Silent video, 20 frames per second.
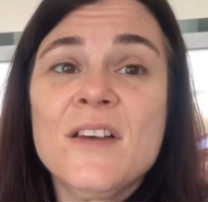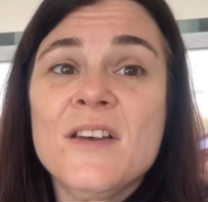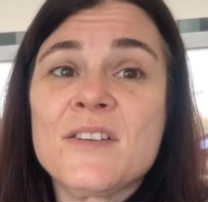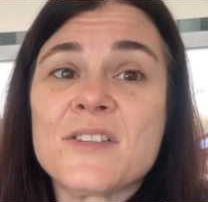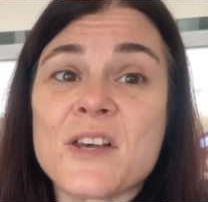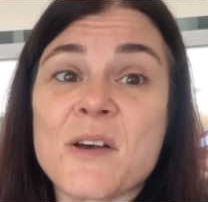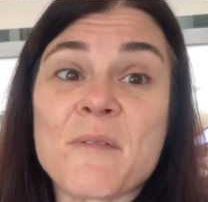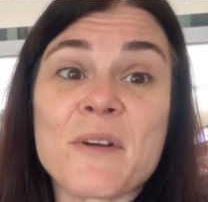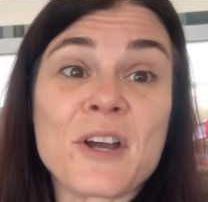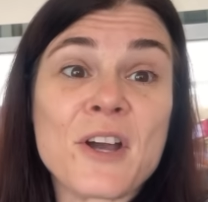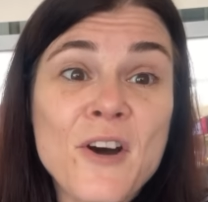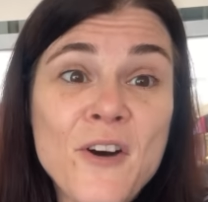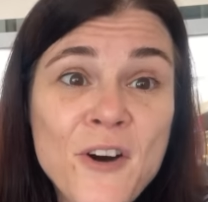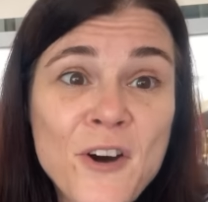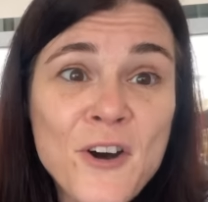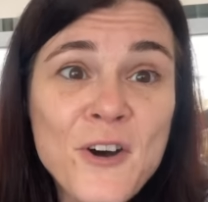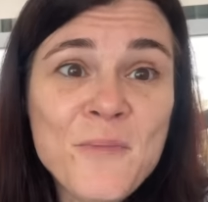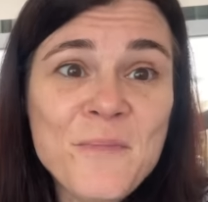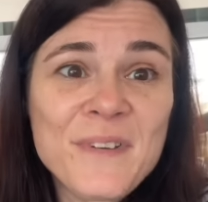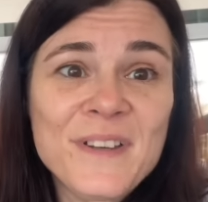So I'm gonna go
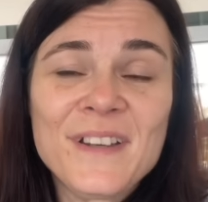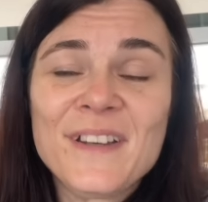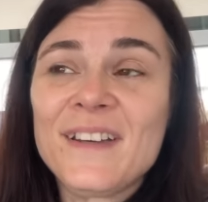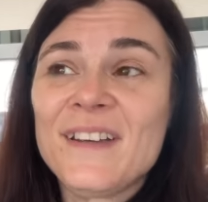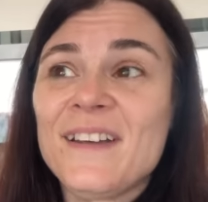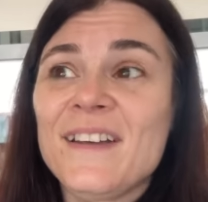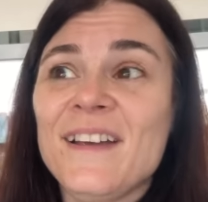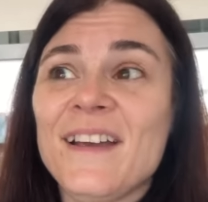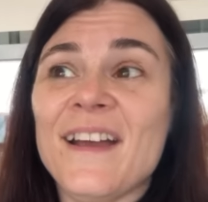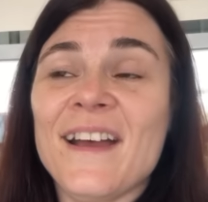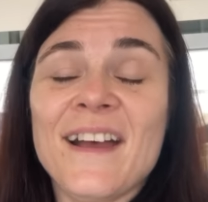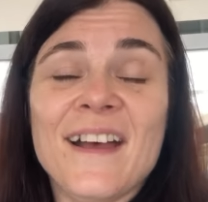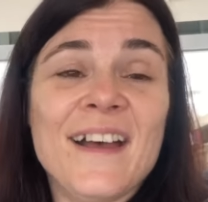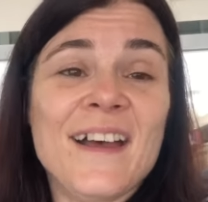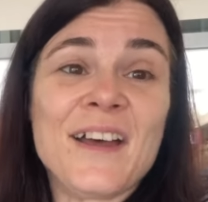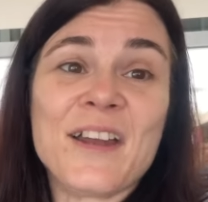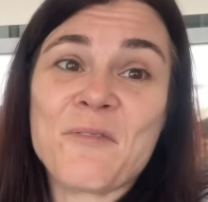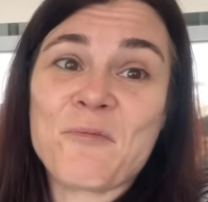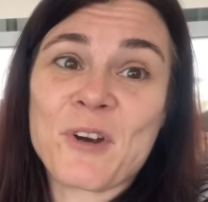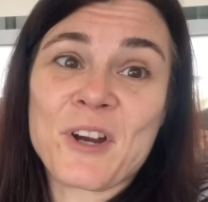home
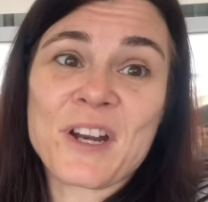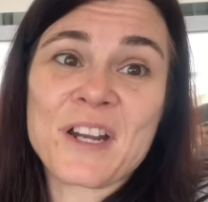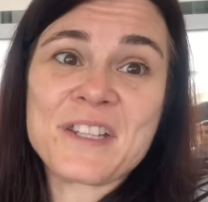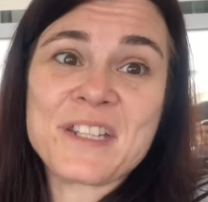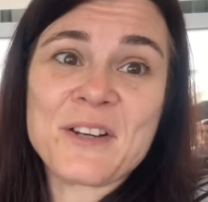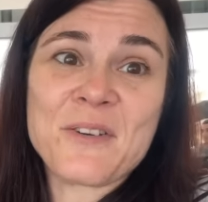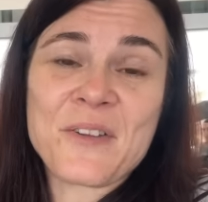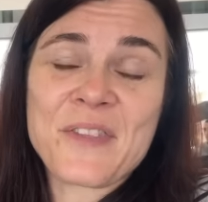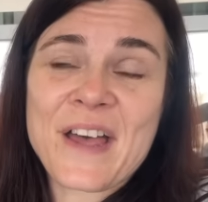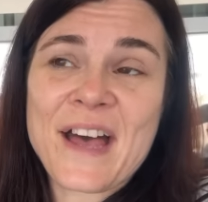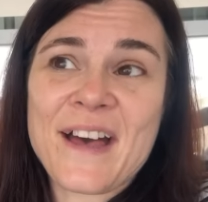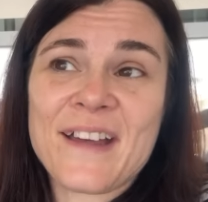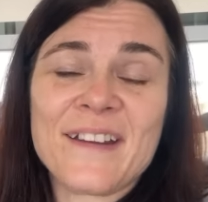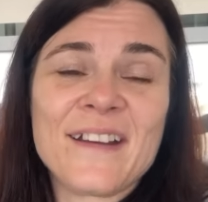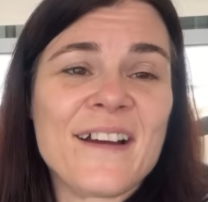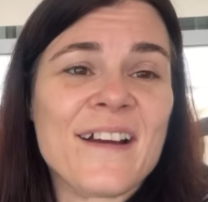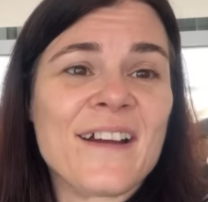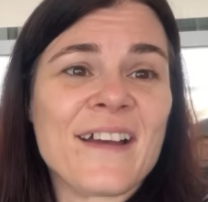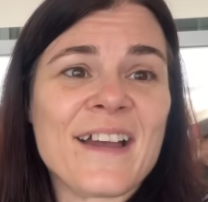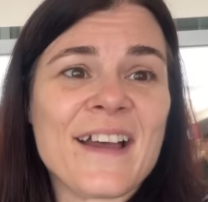and we're gonna deal with that.
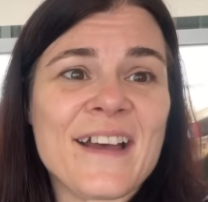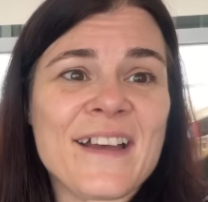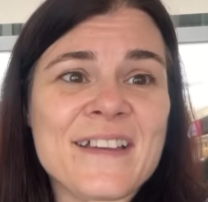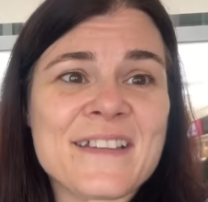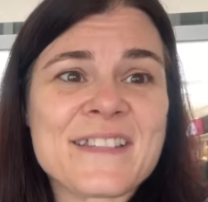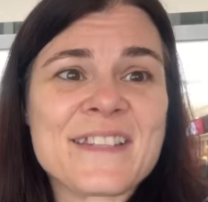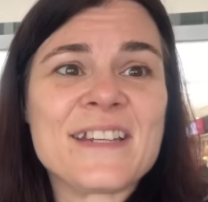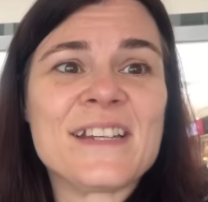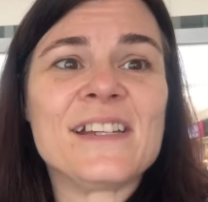All right, guys.